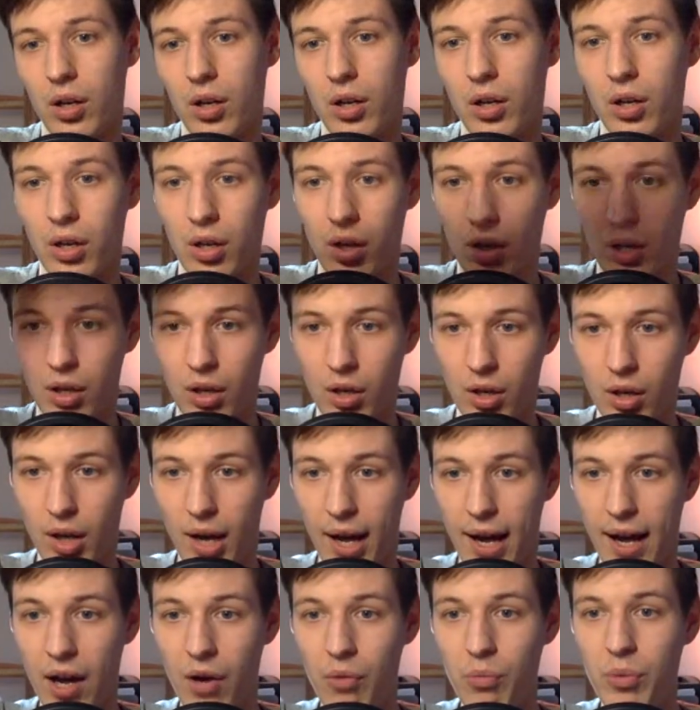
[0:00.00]

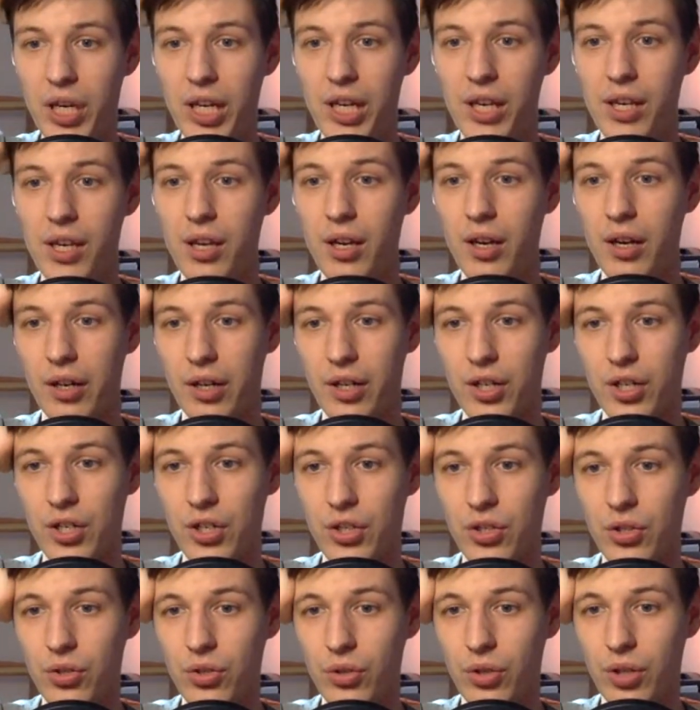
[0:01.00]
How many
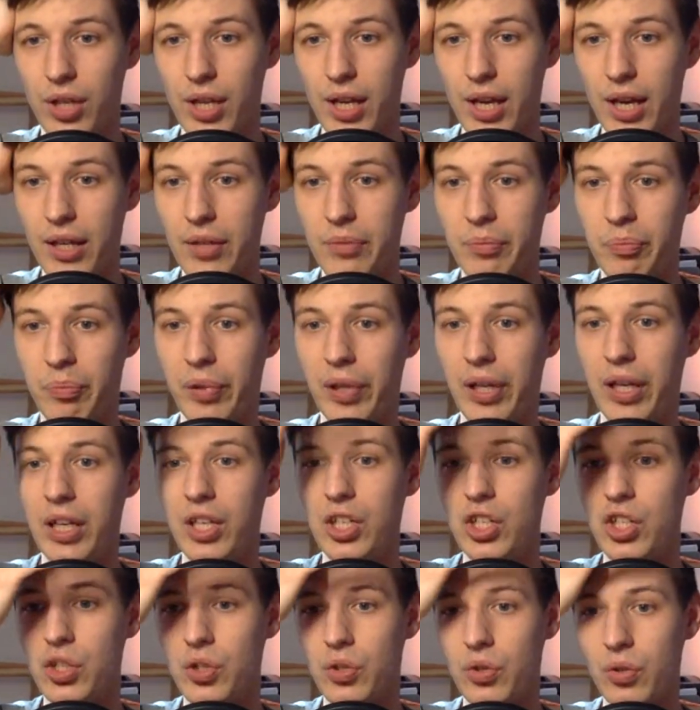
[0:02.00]
years do you get
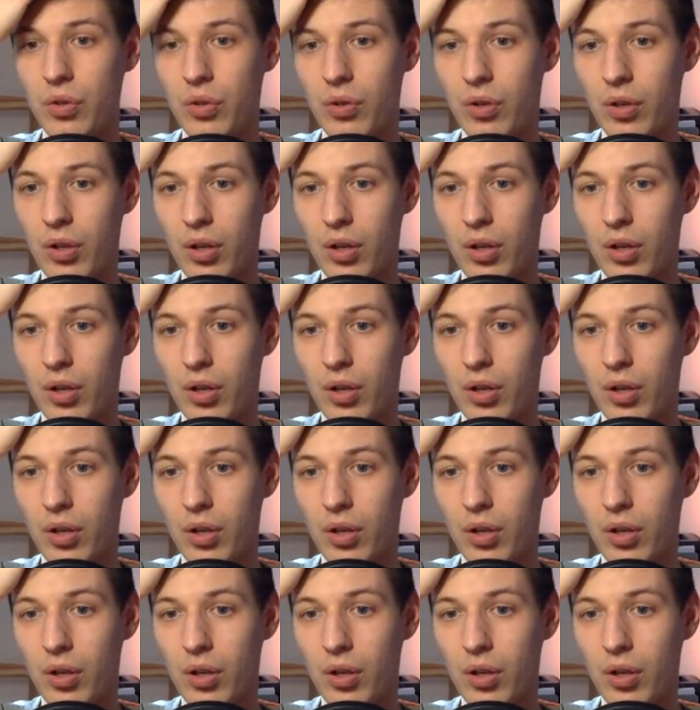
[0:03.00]
planche?